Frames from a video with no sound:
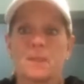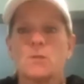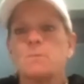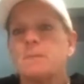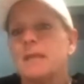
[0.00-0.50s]

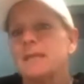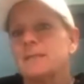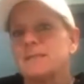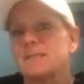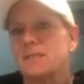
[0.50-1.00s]
you're
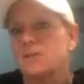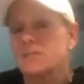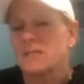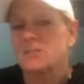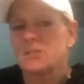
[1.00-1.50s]
making these
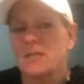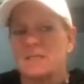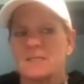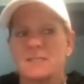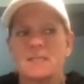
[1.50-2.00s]
lifestyle
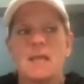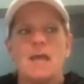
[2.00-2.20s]
changes,